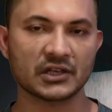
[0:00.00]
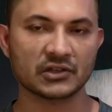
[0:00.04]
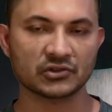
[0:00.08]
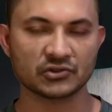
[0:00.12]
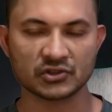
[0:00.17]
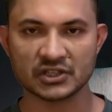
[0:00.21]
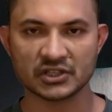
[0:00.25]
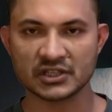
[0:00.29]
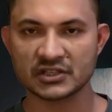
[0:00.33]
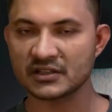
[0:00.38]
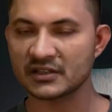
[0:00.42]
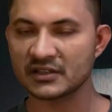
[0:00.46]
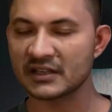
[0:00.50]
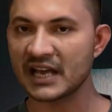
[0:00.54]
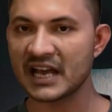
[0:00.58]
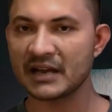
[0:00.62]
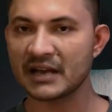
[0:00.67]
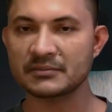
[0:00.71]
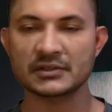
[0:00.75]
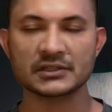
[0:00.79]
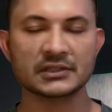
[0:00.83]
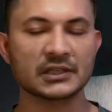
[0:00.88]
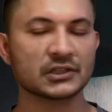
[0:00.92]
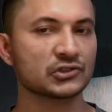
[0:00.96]
critical
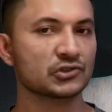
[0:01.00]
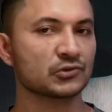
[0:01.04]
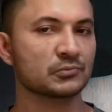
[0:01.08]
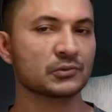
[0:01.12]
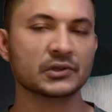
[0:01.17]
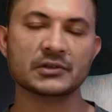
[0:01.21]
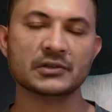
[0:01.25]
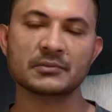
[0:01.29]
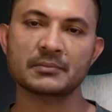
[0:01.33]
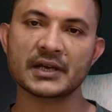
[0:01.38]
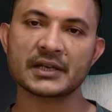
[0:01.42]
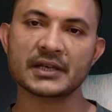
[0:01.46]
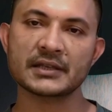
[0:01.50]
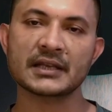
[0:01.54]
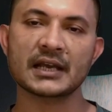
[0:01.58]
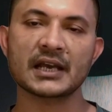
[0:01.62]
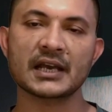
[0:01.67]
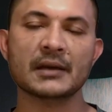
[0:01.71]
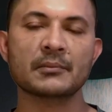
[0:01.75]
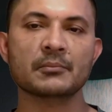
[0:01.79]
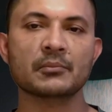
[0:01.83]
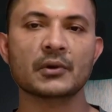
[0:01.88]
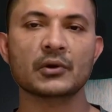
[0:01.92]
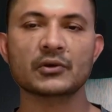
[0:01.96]
apps that you must
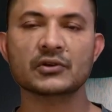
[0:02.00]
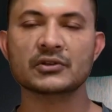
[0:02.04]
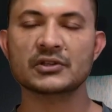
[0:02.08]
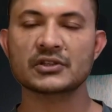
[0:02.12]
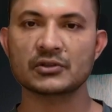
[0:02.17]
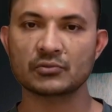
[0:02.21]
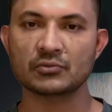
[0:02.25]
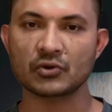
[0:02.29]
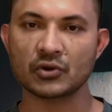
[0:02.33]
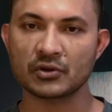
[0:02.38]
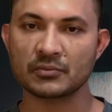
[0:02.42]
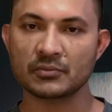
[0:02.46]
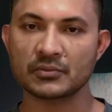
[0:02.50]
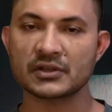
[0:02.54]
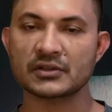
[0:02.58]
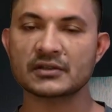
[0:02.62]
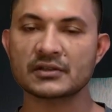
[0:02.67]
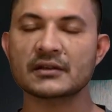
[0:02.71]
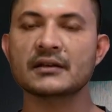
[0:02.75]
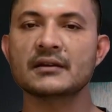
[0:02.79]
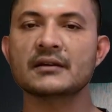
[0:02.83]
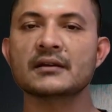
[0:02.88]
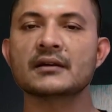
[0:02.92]
maintain post-deployment.